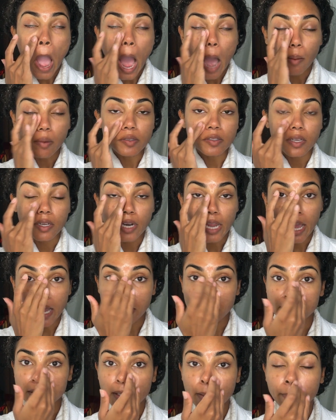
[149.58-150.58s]
Amazon
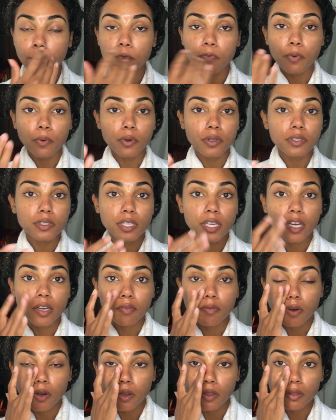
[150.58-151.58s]
has them, of course. They
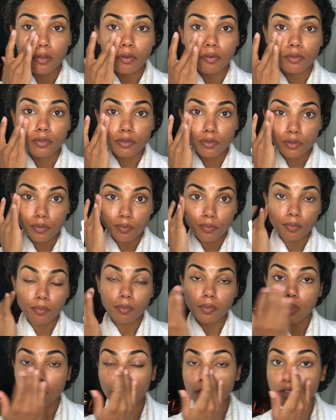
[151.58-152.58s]
have all those,
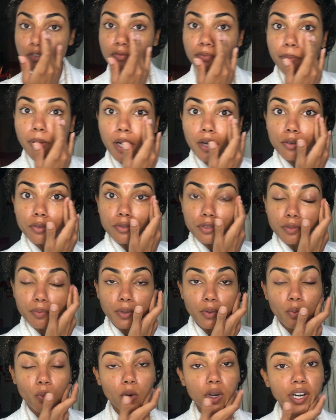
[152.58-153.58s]
lots of bottles,
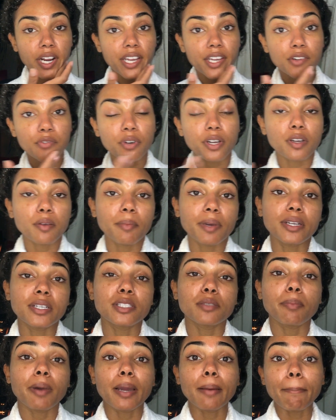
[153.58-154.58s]
but one I can recommend
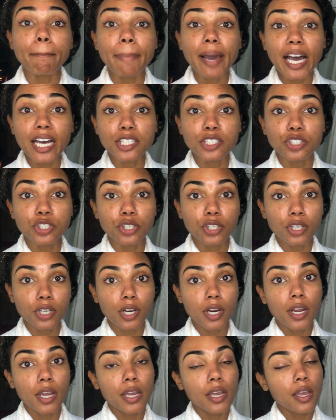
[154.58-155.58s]
is by
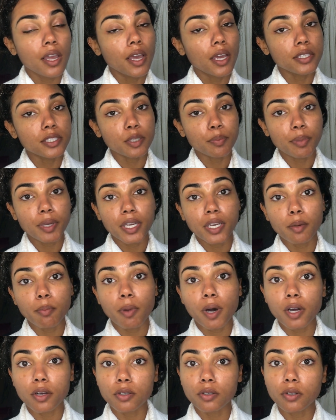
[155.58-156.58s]
Badger. It's a pink
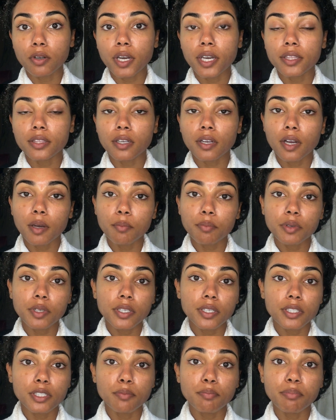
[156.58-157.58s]
bottle and the
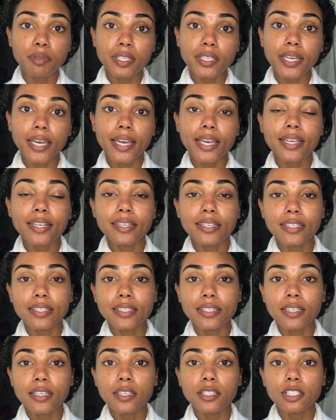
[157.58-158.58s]
company is
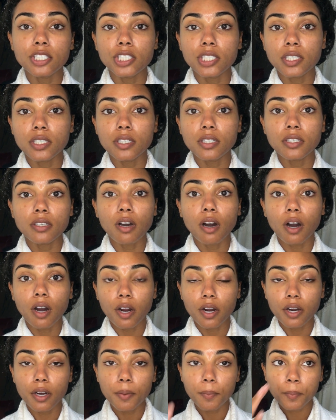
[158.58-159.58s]

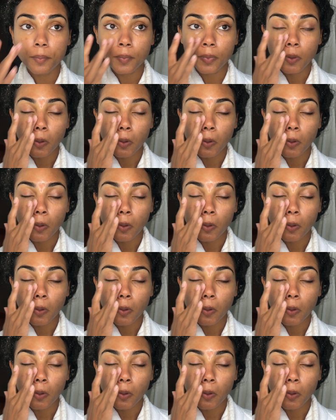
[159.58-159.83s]
BADGER.